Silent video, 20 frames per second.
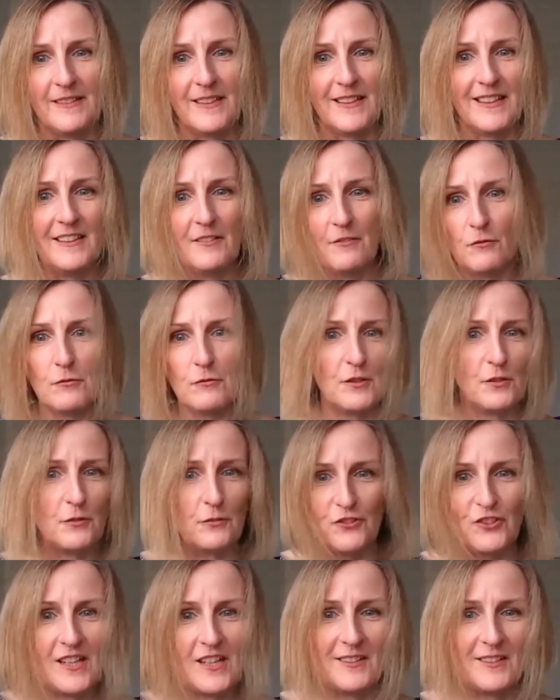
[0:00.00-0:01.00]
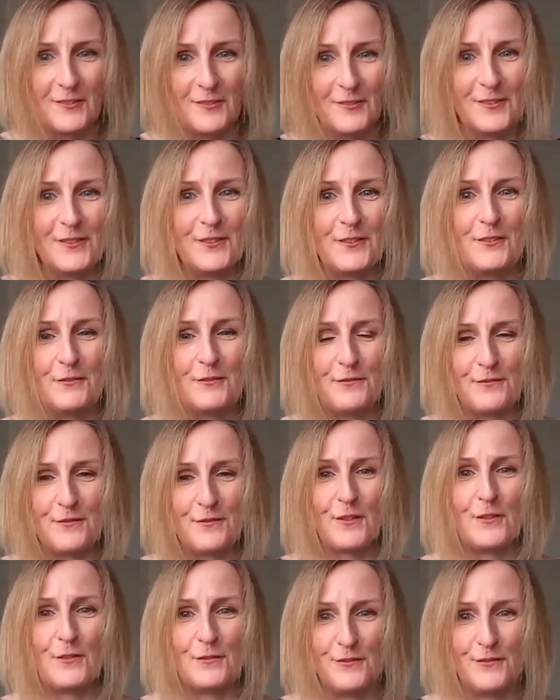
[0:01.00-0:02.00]
So they're all your channels of
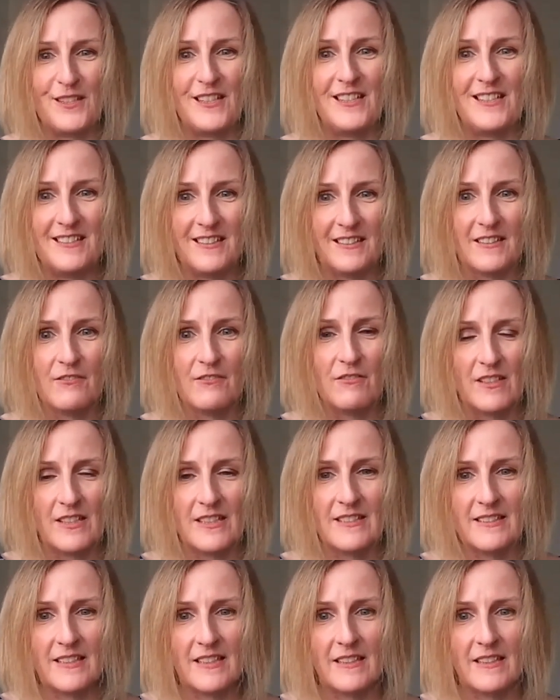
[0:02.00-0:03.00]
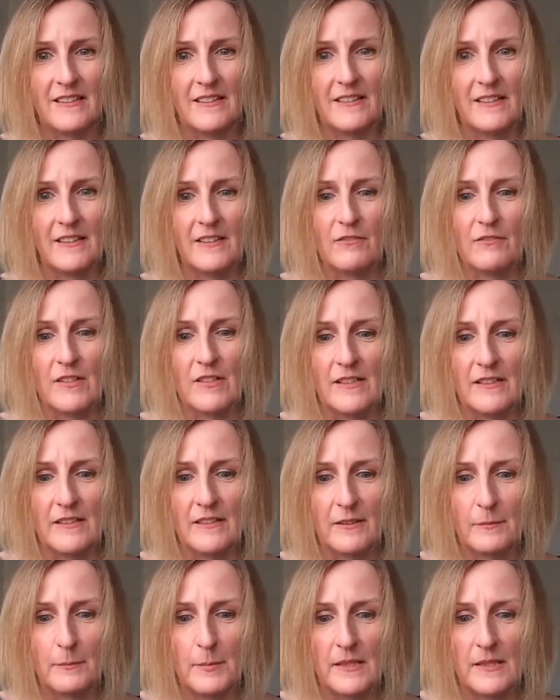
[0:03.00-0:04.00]
needing the right talent in the right
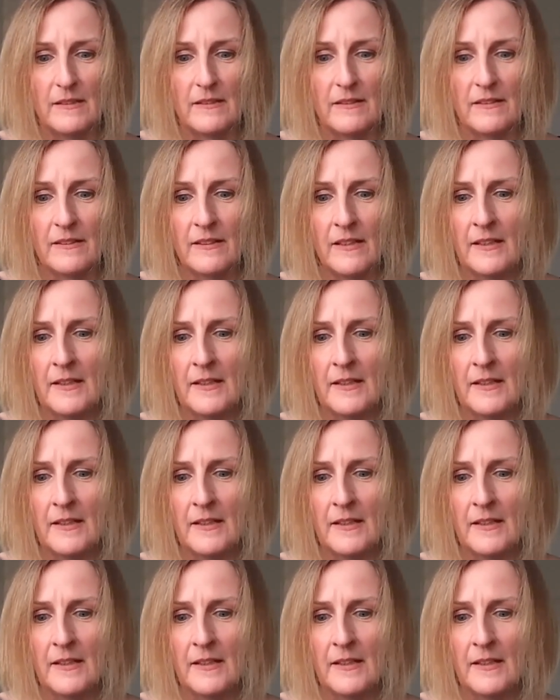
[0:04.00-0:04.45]
space.